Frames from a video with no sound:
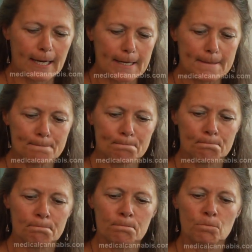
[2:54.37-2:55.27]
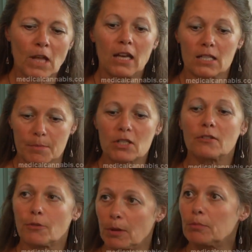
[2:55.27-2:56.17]
Um, and
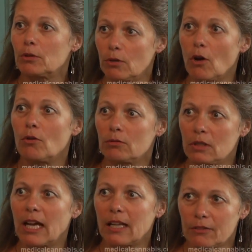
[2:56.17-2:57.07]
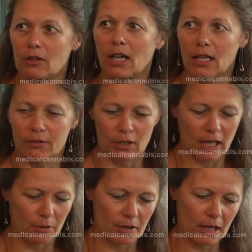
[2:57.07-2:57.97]
especially for people who go night after night after
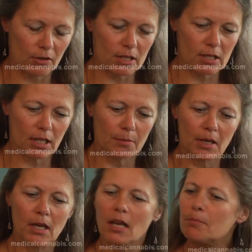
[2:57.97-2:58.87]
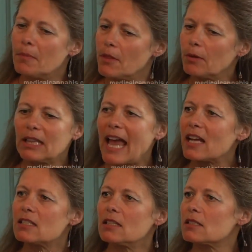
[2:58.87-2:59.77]
night without sleep. The
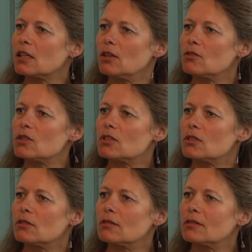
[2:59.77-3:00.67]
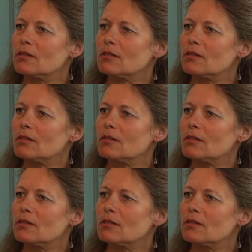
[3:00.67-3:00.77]
relaxing is a huge issue